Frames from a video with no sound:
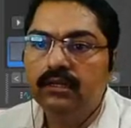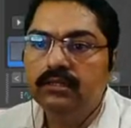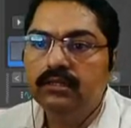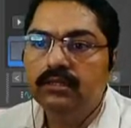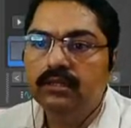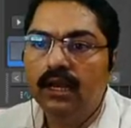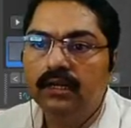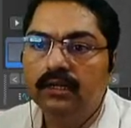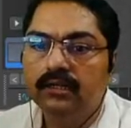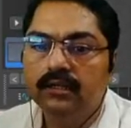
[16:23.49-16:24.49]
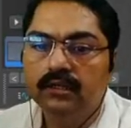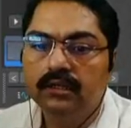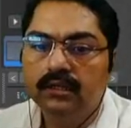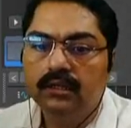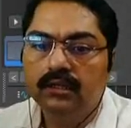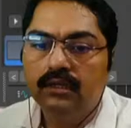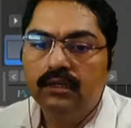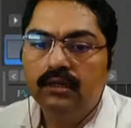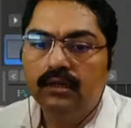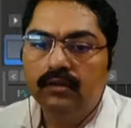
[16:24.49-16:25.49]
Select,
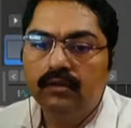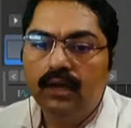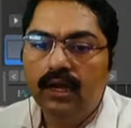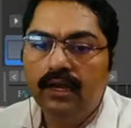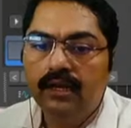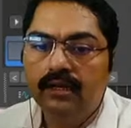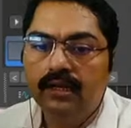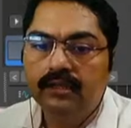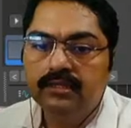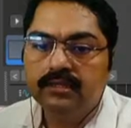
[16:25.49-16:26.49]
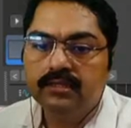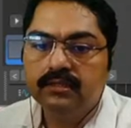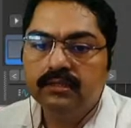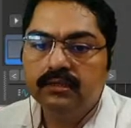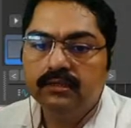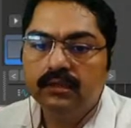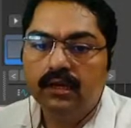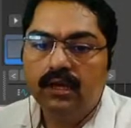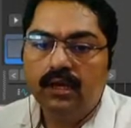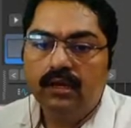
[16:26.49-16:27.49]
it will highlight like this.
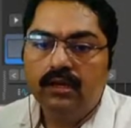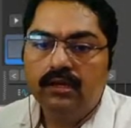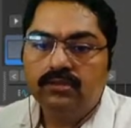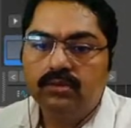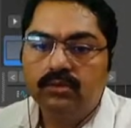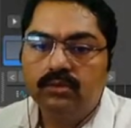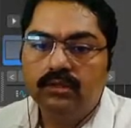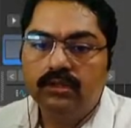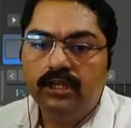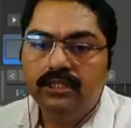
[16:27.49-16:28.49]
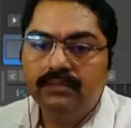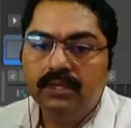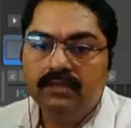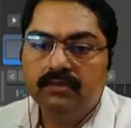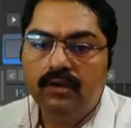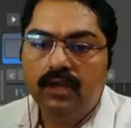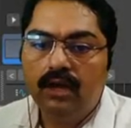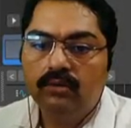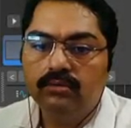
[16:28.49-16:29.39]
So the 3D space will have